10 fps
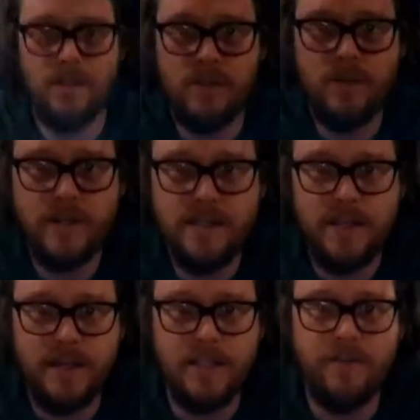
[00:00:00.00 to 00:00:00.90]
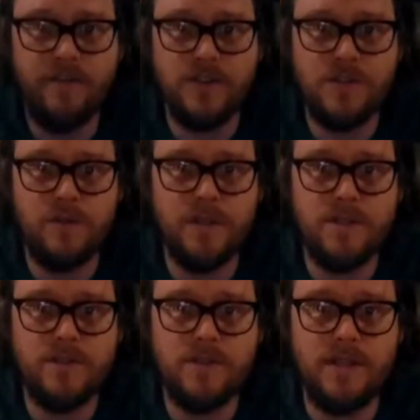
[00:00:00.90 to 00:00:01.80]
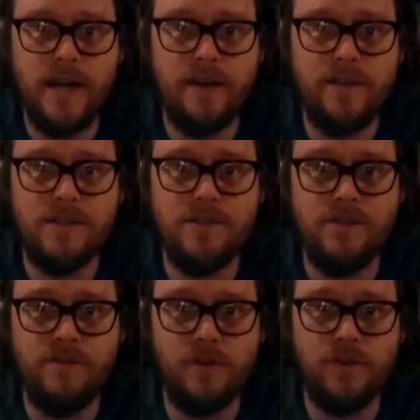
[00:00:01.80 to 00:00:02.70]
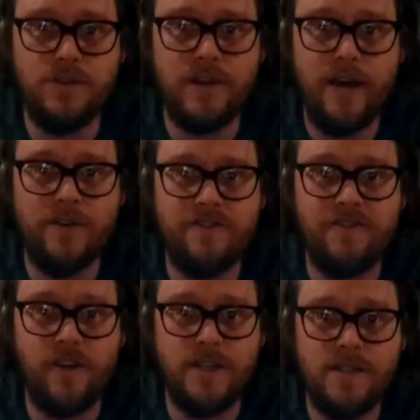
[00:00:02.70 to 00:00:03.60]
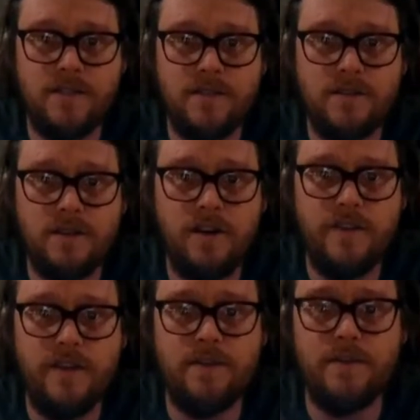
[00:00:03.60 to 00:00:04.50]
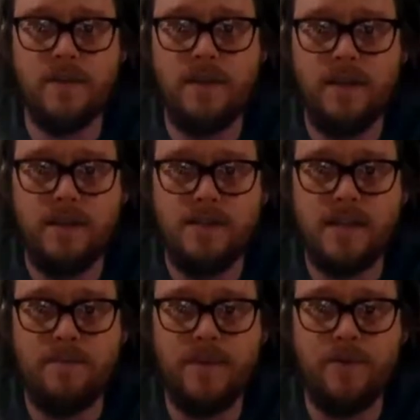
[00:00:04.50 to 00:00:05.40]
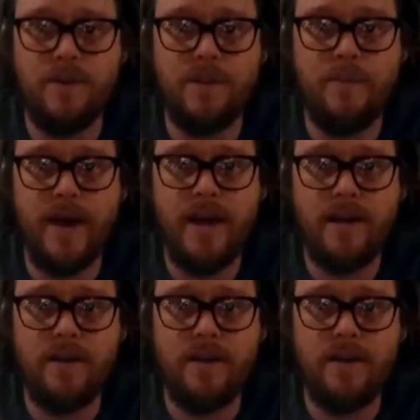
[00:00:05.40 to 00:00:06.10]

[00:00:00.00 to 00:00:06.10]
So I see I did the first one. So see how these two folds are now in front of it. Same thing with the back.